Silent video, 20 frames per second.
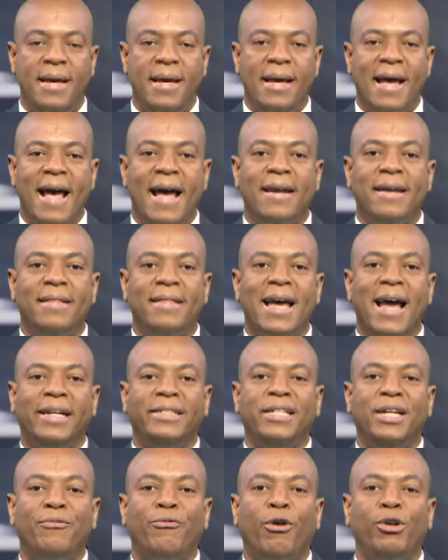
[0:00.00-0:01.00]
And
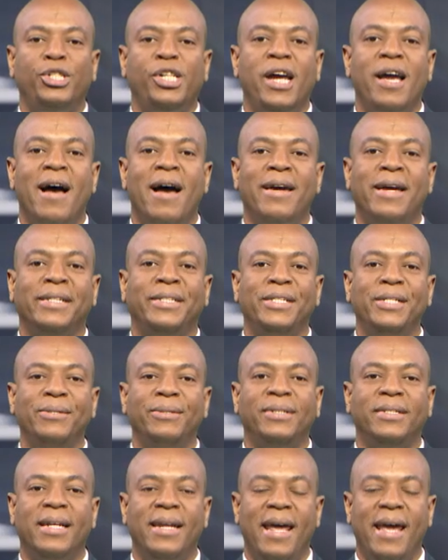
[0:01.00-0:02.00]
that's it for JIS
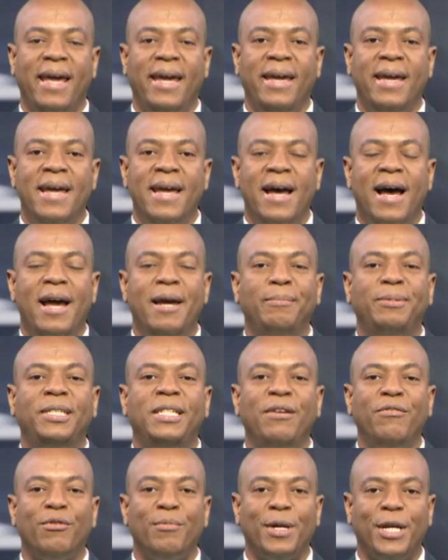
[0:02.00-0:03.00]
News Today. I'm
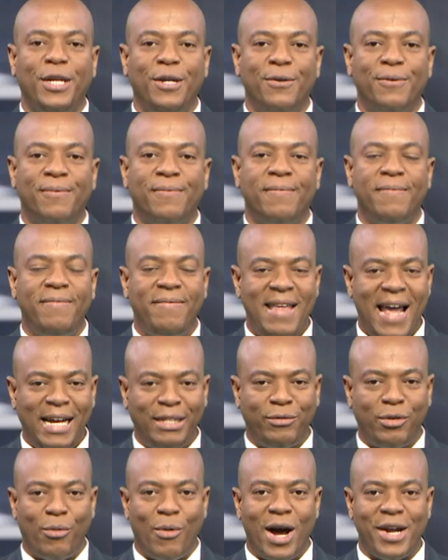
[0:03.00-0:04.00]
Stephen McHugh.
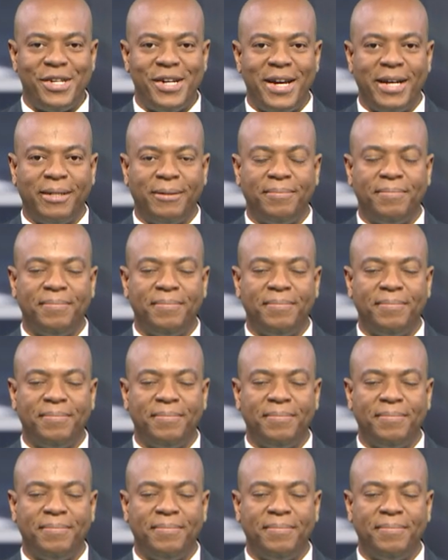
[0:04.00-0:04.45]
Thanks for watching.